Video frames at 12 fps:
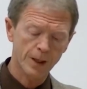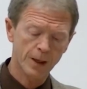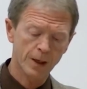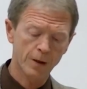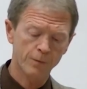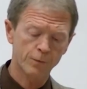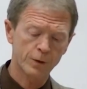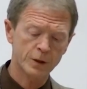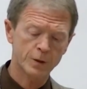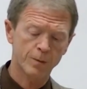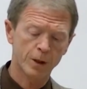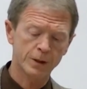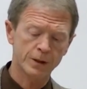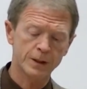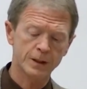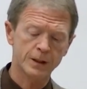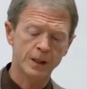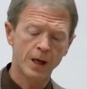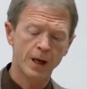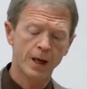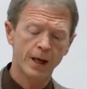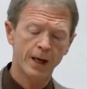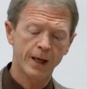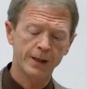of responses
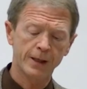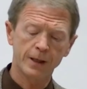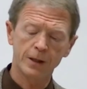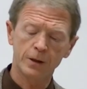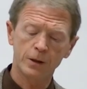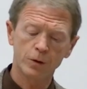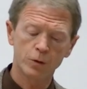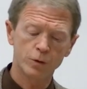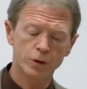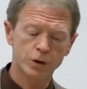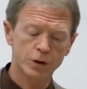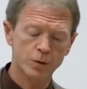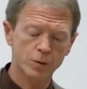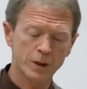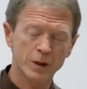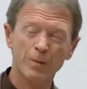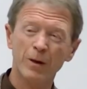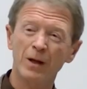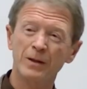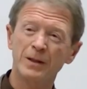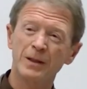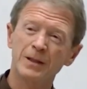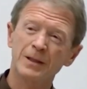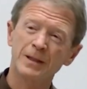and it includes
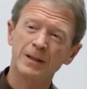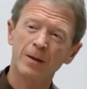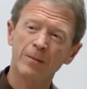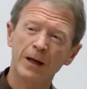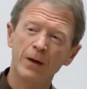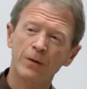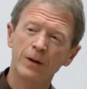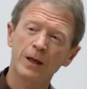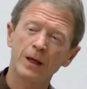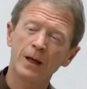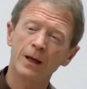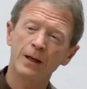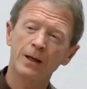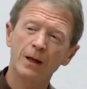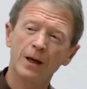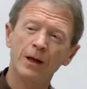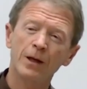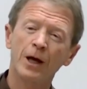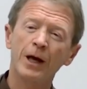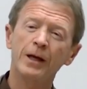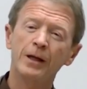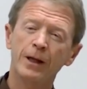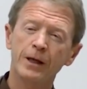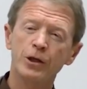responses about the
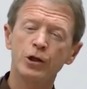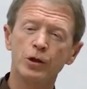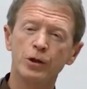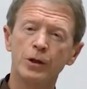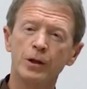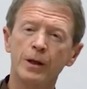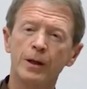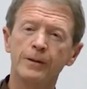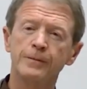annihilation